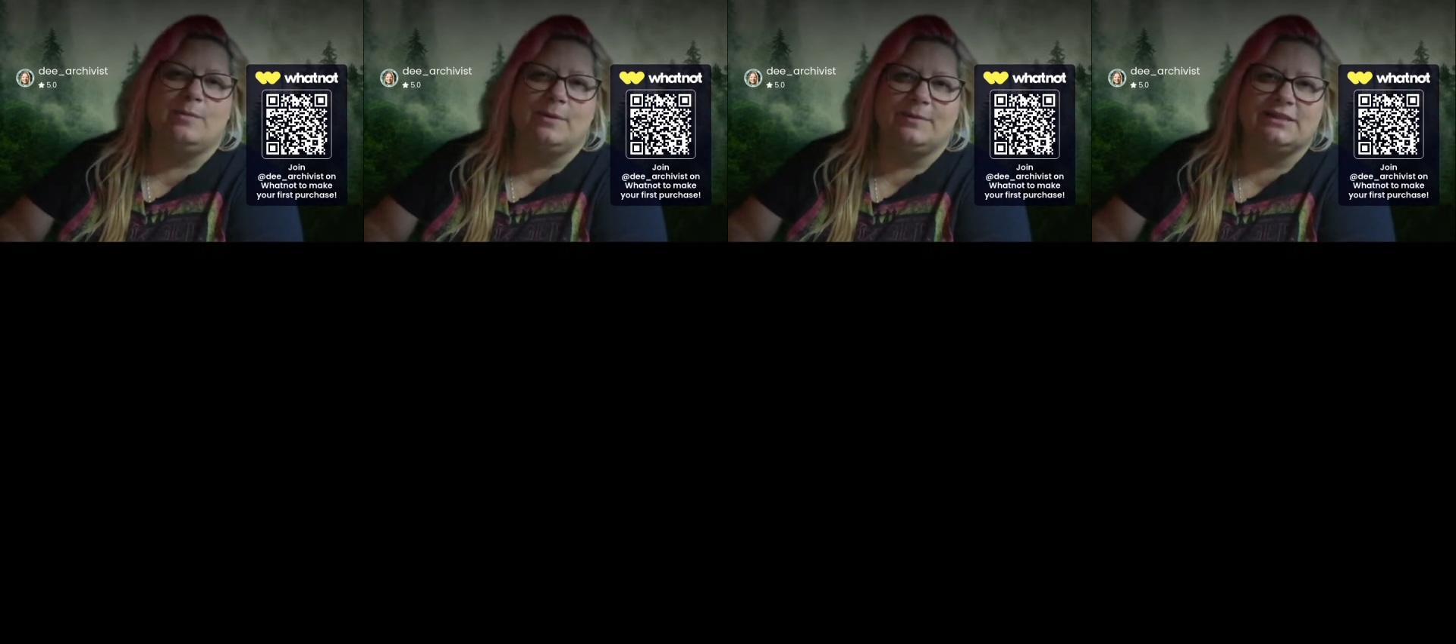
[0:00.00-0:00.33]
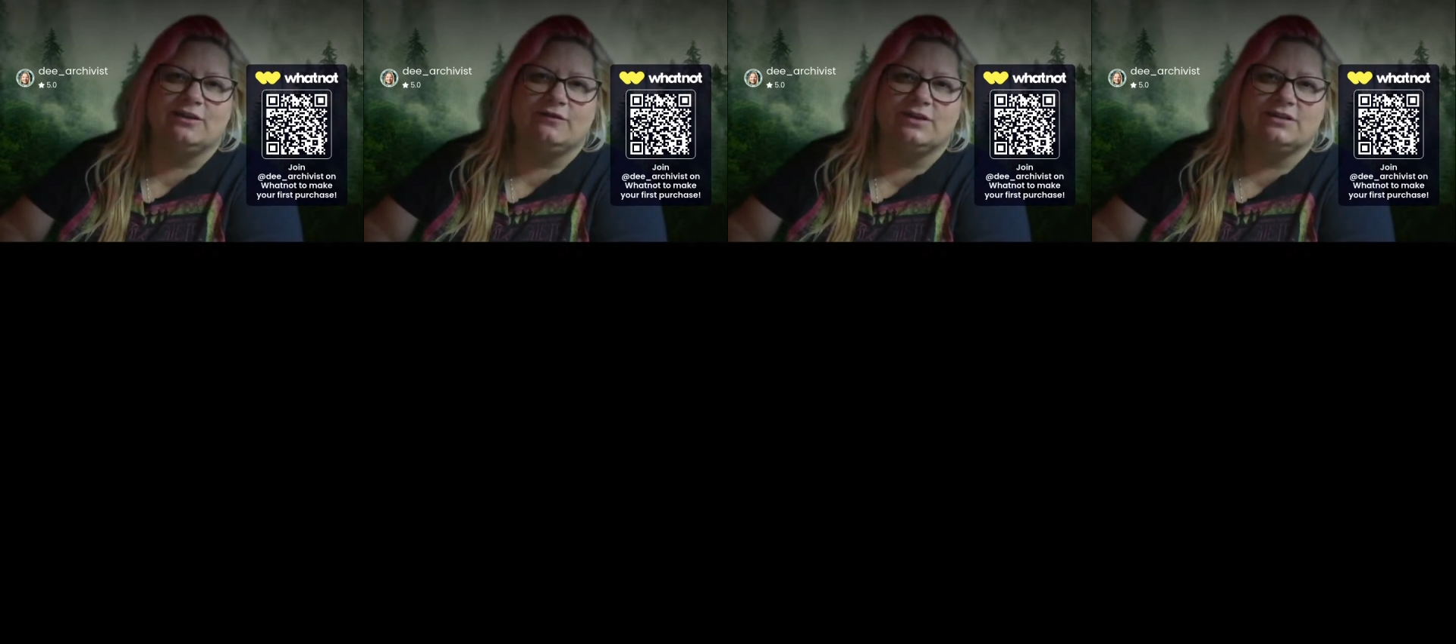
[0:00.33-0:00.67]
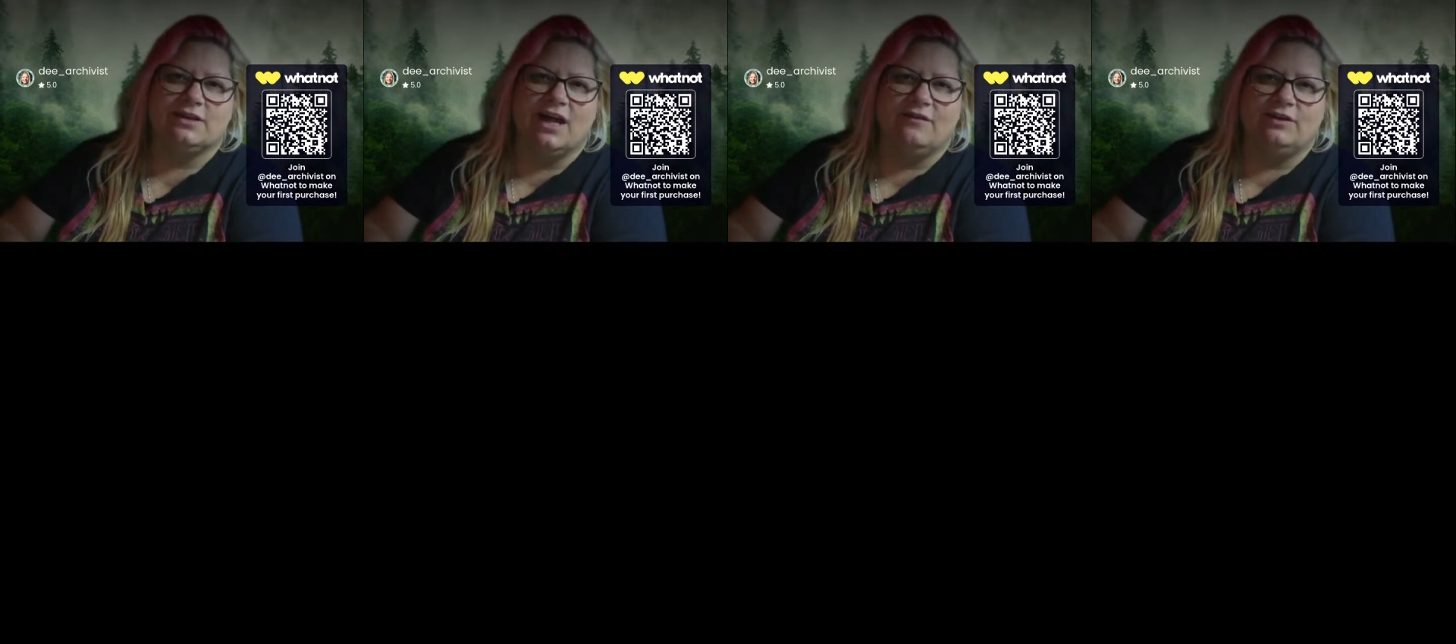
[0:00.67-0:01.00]
myself because
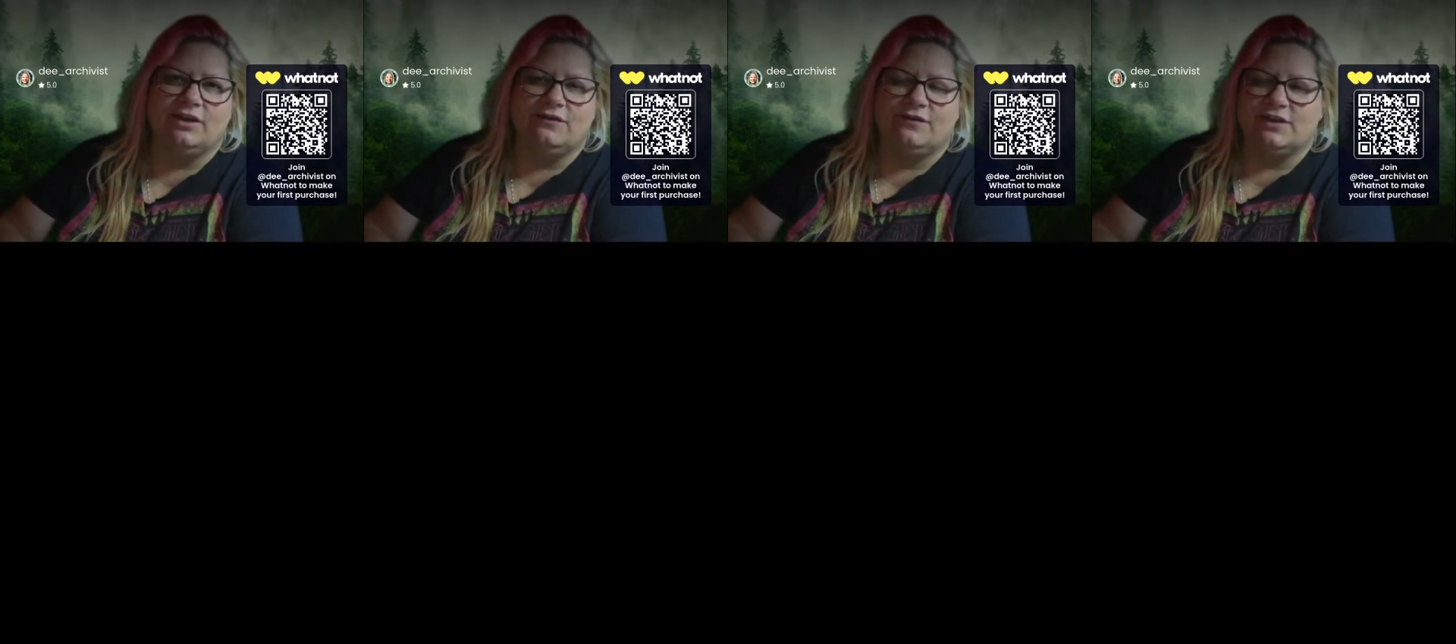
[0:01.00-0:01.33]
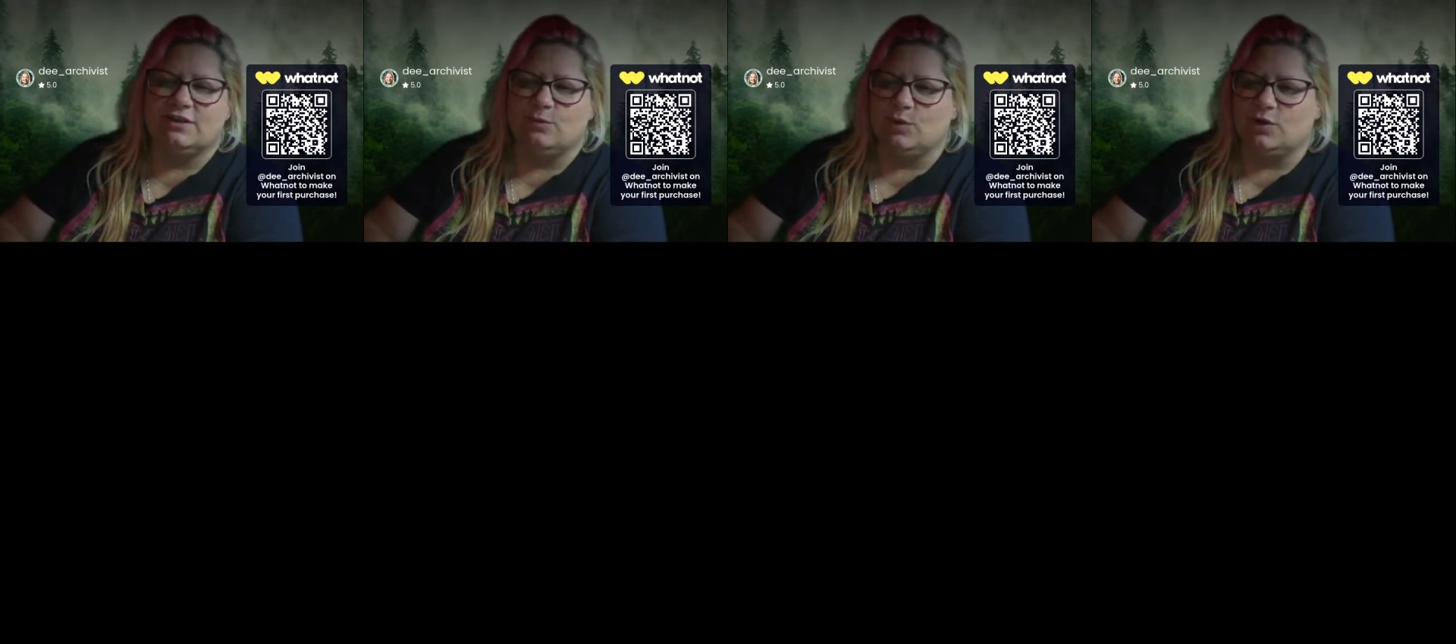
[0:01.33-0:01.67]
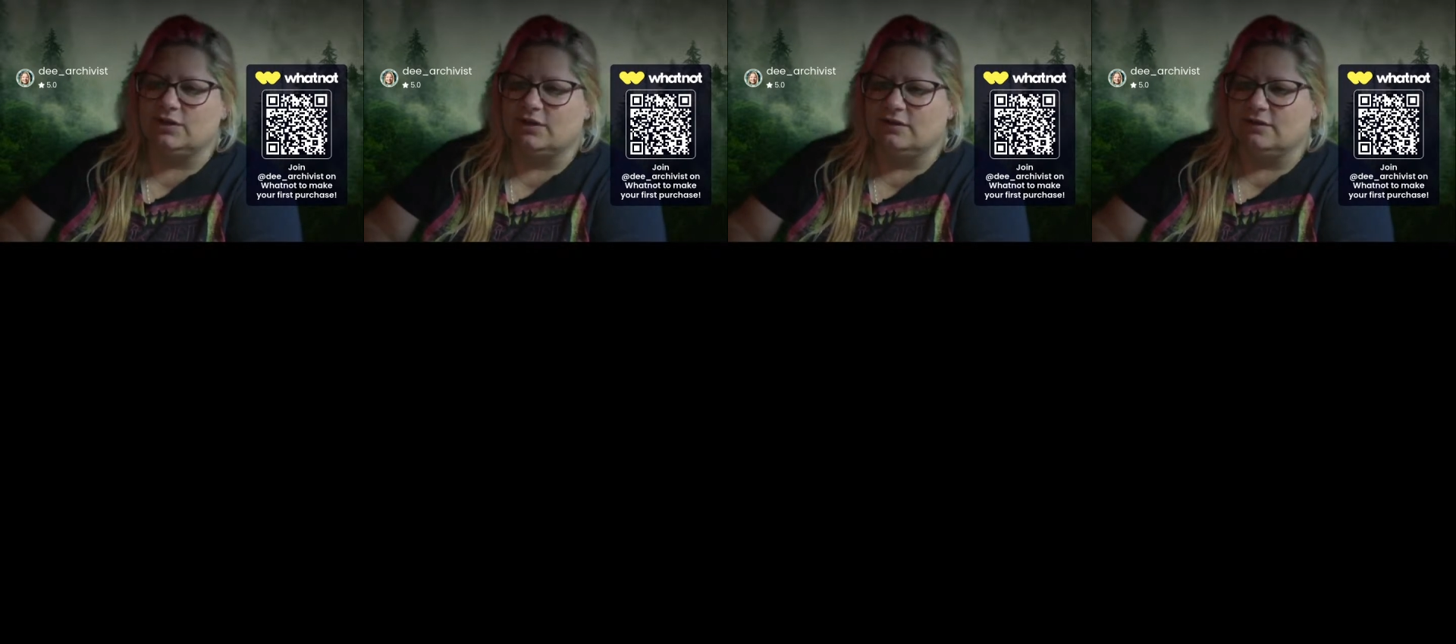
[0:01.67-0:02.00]
I have a lot of friends that work
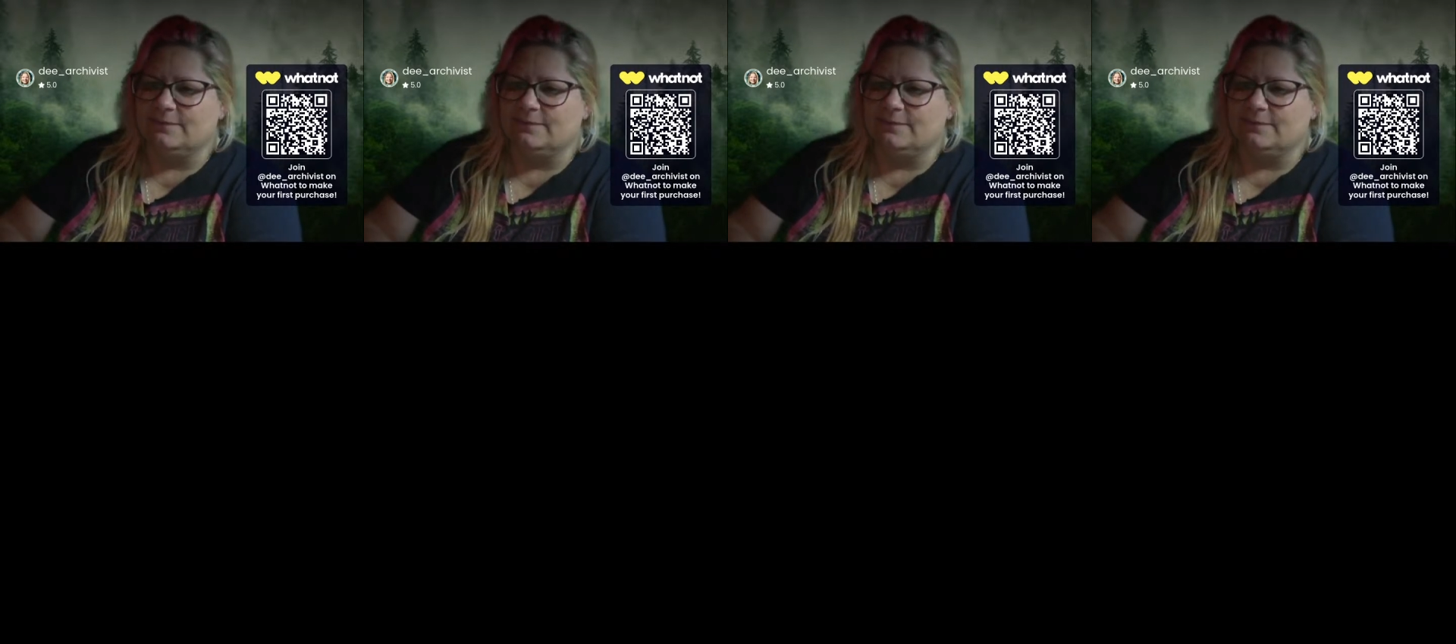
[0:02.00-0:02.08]
there.